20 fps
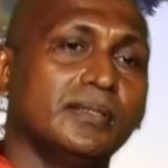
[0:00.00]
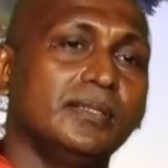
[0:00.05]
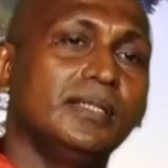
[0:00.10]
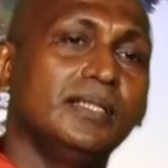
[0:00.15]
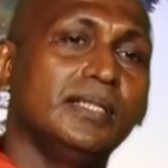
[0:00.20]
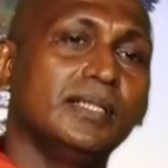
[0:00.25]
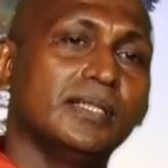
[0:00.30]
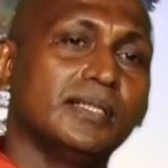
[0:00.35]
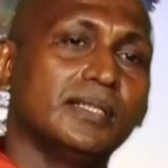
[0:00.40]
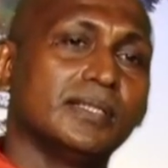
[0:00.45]

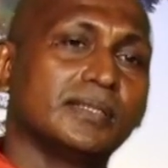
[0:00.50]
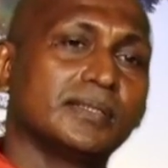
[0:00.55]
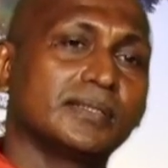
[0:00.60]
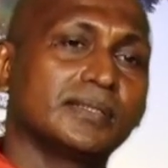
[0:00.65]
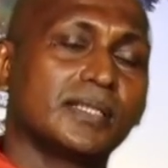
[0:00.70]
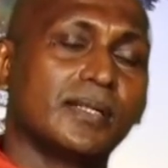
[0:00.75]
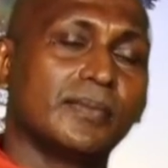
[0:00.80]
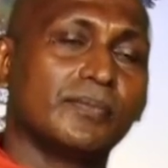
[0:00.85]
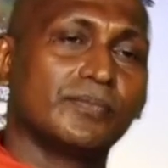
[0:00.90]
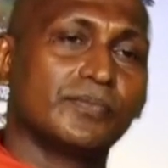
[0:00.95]
near
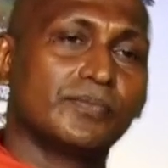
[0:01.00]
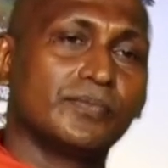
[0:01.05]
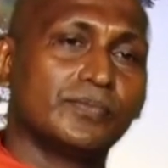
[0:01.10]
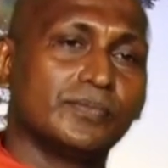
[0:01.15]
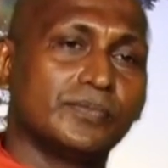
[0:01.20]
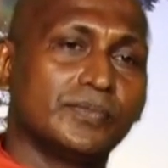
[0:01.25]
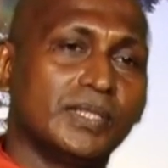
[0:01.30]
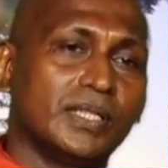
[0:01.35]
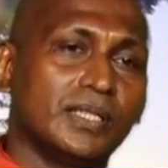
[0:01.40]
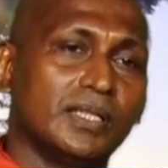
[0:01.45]
some
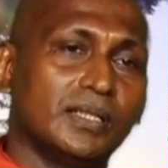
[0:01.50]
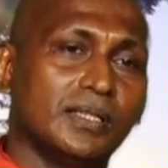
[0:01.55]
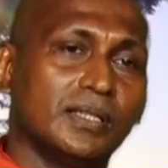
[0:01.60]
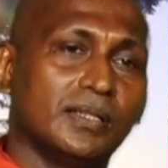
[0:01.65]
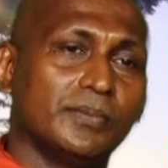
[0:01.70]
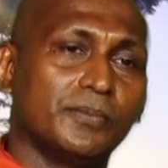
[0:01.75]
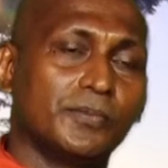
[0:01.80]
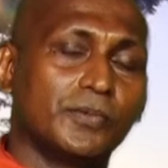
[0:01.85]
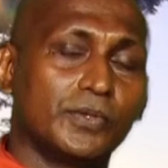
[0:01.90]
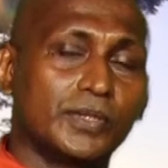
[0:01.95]

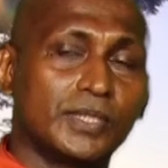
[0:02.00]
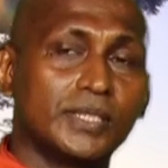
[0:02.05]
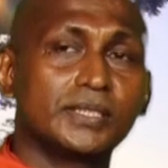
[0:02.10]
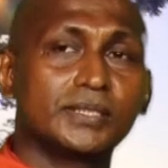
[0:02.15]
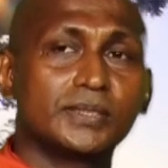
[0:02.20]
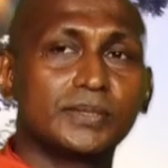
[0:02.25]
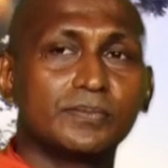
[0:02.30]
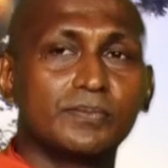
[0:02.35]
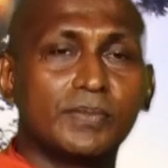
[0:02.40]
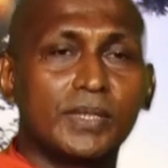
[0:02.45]

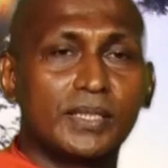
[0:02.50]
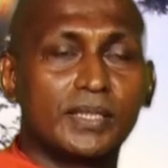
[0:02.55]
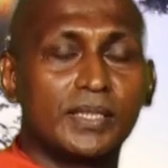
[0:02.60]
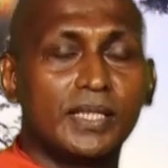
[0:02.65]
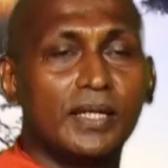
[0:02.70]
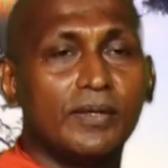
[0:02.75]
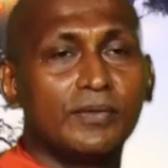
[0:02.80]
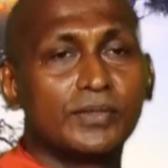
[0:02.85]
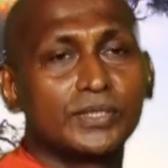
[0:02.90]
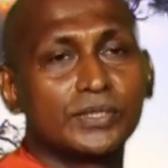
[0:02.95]
forests, but
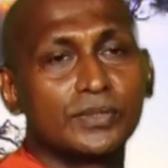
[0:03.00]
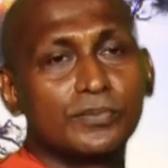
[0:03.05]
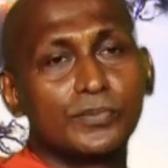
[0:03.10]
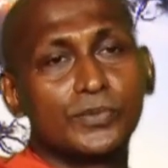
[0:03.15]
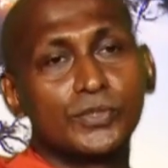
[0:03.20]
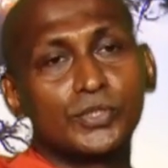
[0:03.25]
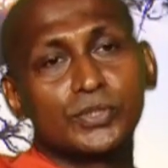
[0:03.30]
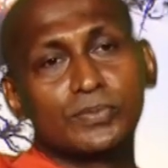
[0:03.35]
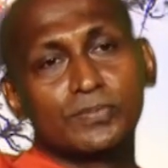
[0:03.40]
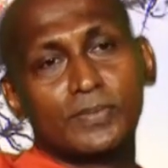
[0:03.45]
there was a
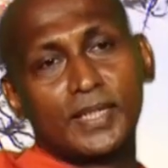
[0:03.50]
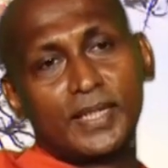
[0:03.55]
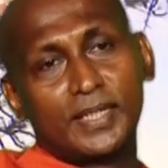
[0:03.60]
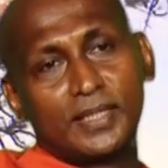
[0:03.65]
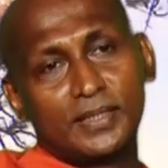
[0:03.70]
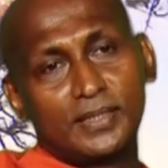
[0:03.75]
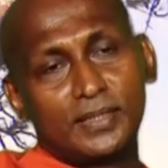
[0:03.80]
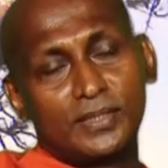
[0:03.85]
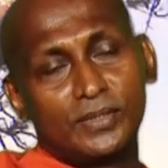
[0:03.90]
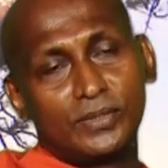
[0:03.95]

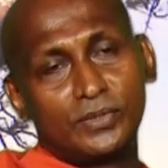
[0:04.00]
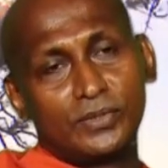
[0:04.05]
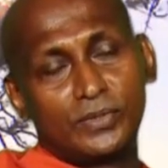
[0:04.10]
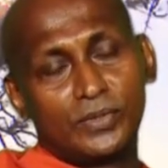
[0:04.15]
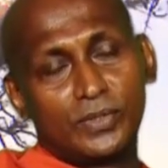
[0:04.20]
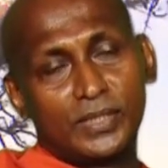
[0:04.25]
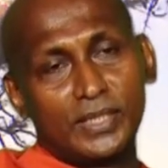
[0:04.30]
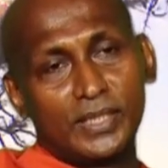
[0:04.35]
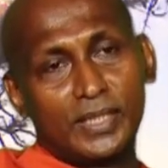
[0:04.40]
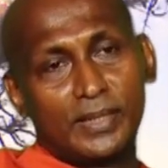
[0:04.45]
bushfire
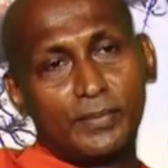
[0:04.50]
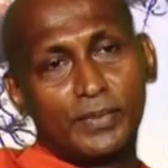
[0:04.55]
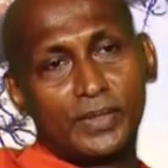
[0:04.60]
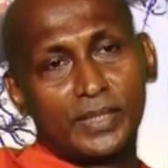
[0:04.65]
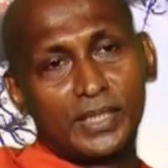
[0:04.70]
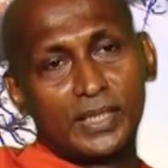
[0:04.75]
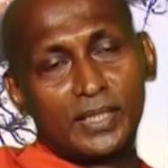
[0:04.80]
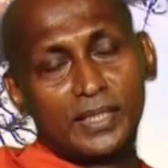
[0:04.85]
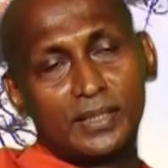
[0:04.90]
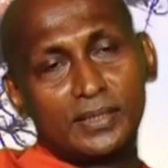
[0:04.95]
in
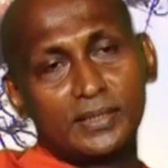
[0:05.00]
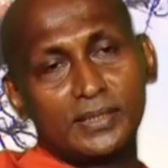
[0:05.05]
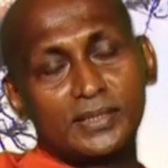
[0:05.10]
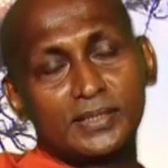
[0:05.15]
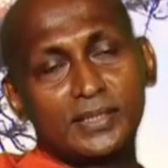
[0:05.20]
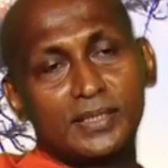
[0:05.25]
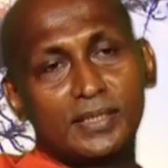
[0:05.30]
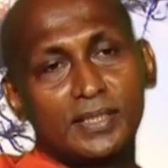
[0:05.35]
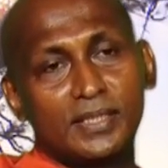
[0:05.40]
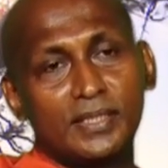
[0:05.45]
America,
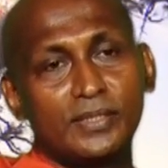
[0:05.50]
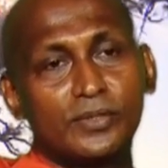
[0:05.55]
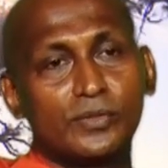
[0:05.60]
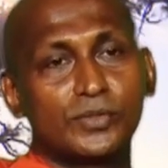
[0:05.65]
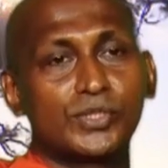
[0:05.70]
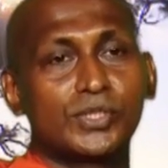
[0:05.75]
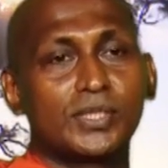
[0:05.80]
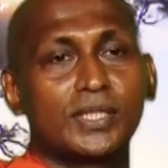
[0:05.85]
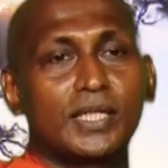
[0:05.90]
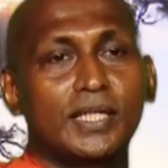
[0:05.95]
recently in
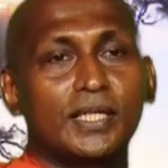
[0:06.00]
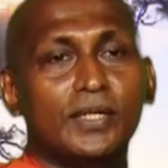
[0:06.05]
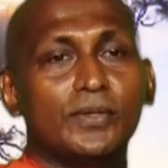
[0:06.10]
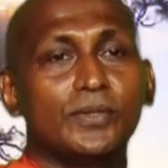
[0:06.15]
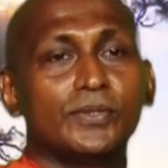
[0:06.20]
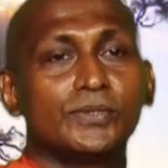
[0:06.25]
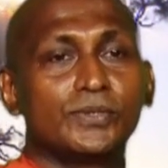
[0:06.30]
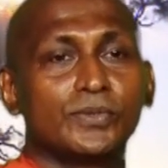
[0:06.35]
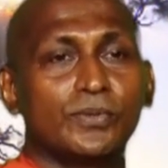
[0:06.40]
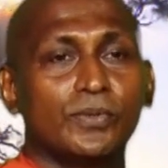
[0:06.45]
Australia
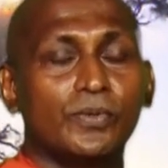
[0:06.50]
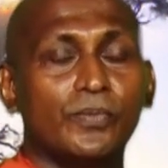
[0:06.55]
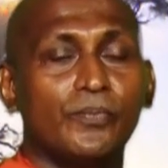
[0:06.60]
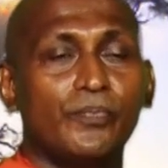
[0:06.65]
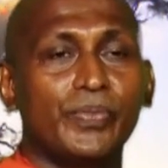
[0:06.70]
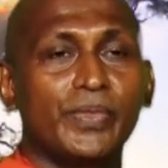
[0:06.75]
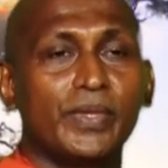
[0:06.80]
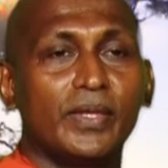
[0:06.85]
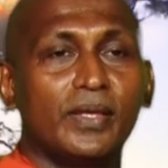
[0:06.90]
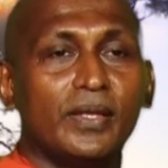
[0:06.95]
also.
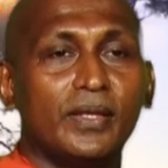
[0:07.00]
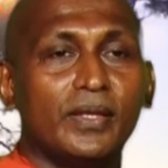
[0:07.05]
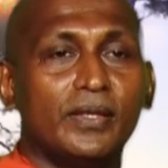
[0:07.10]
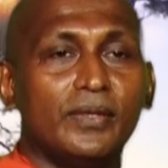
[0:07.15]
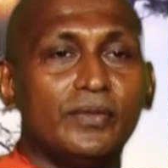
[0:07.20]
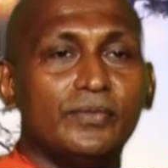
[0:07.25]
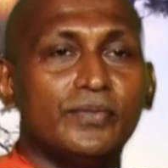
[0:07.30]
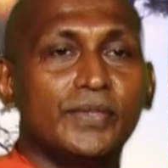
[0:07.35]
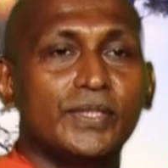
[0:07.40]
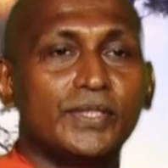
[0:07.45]

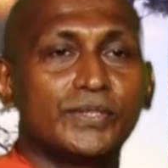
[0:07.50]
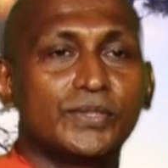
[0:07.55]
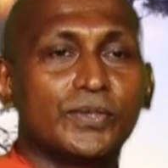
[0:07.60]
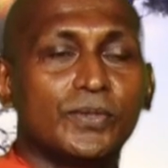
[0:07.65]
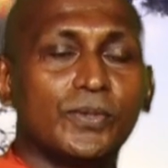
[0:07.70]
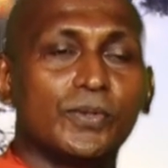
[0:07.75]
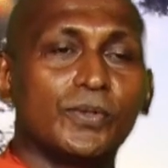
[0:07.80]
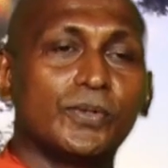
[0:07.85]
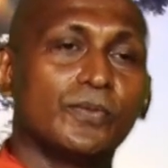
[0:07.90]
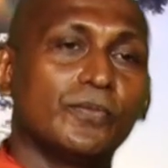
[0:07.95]
We
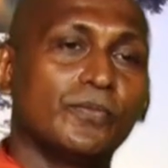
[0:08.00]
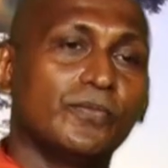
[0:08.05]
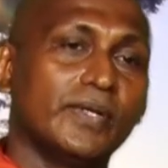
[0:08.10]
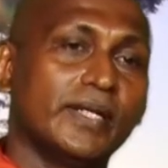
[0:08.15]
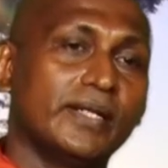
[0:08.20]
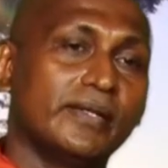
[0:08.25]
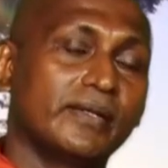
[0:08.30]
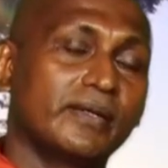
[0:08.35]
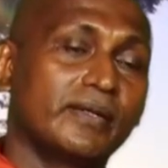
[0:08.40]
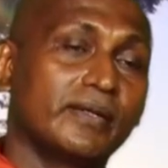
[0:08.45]
saw
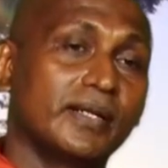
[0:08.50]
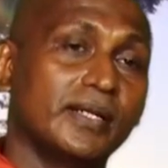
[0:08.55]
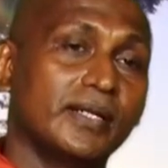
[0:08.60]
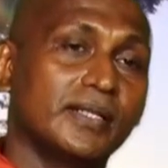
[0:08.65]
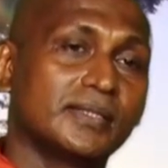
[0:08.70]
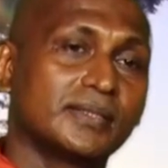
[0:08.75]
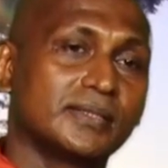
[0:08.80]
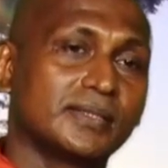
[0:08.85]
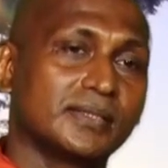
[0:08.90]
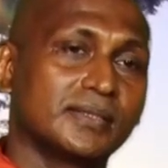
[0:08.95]
very
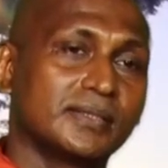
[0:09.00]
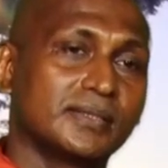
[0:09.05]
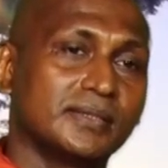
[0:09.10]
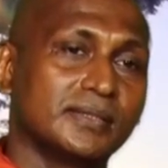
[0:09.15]
great